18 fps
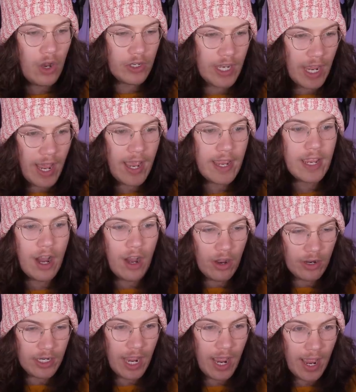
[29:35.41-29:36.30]
Okay.
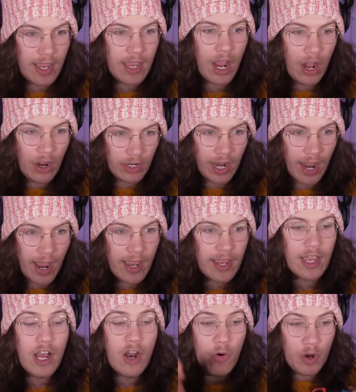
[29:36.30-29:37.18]

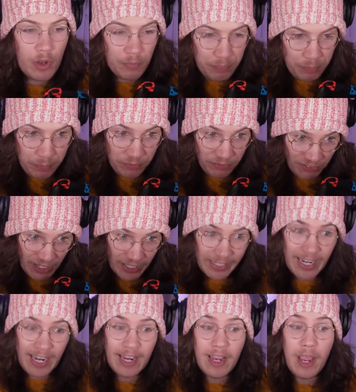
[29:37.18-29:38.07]
We
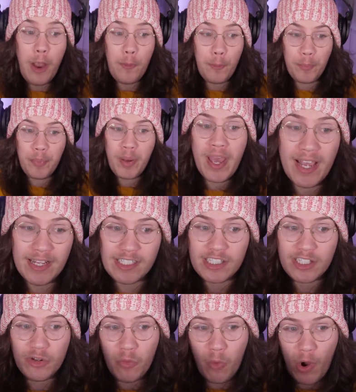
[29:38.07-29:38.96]

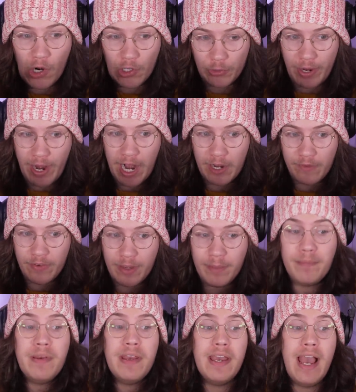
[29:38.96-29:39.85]
pissed the water out of
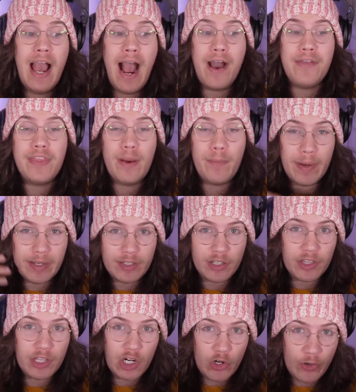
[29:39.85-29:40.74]
him. And then when he's on the